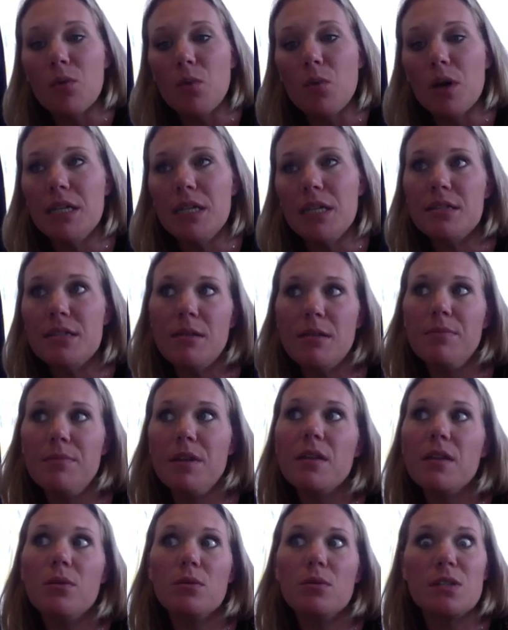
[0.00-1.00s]
I wanted
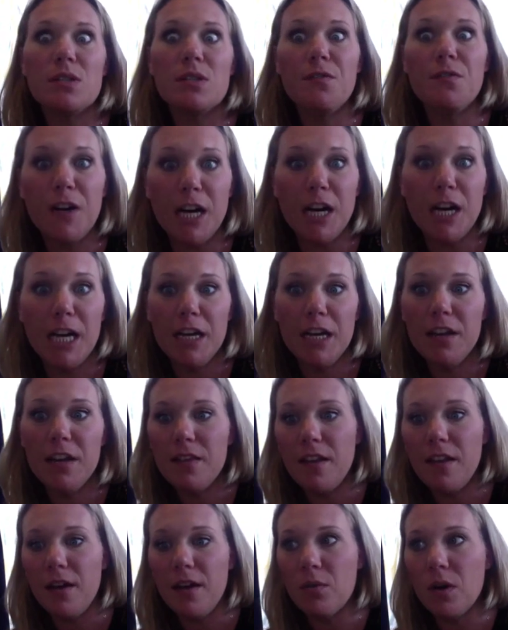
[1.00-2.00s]
something that was
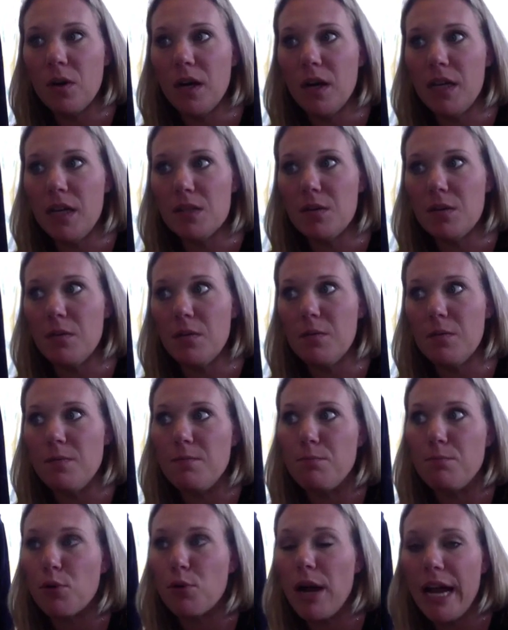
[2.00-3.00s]
fun, that was
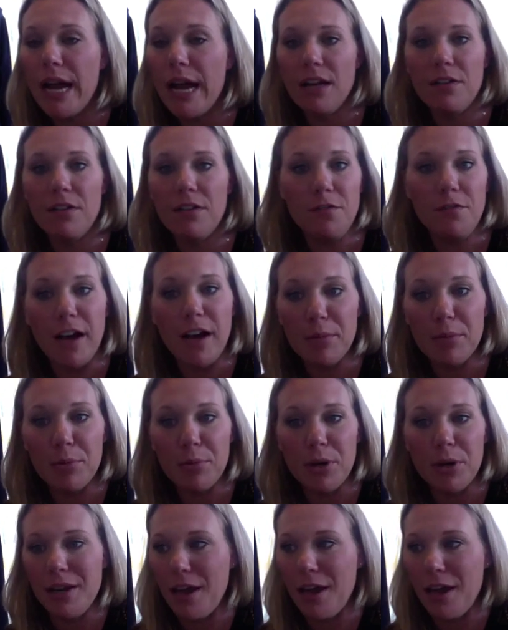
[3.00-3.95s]
bright and vibrant.